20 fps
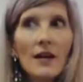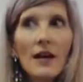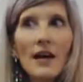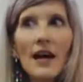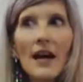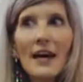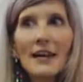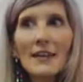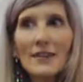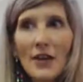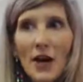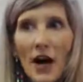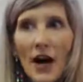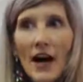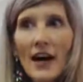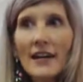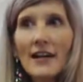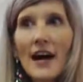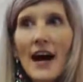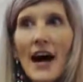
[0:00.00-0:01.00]
and
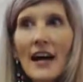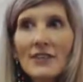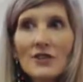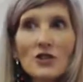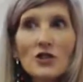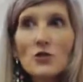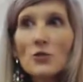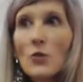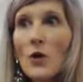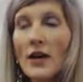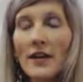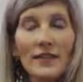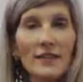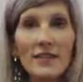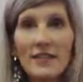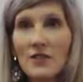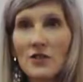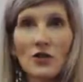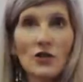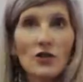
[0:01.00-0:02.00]
thought, I just want
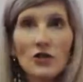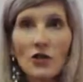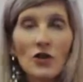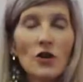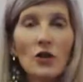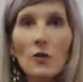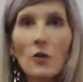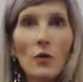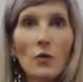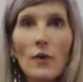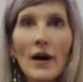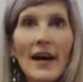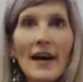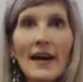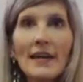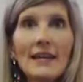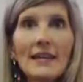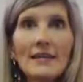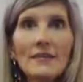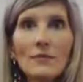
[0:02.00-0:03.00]
this to go
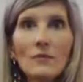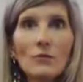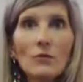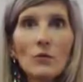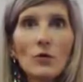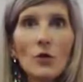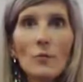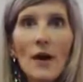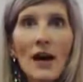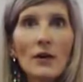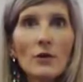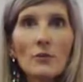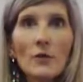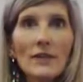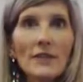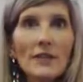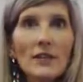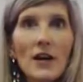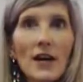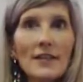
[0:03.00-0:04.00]
away no matter
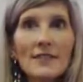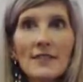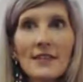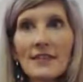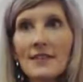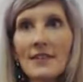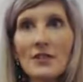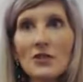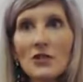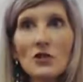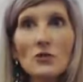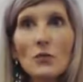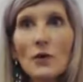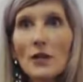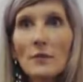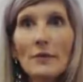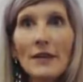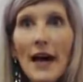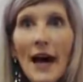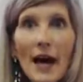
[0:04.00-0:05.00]
what the cost because I just want
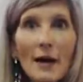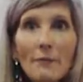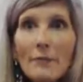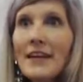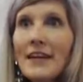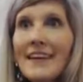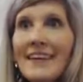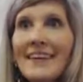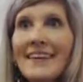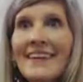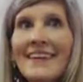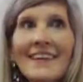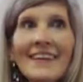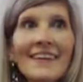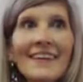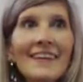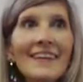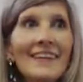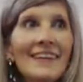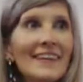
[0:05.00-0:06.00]
to be happy?
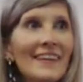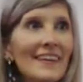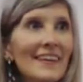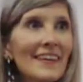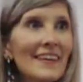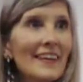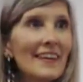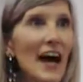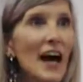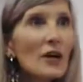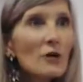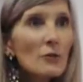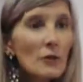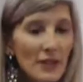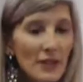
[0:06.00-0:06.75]
And how do I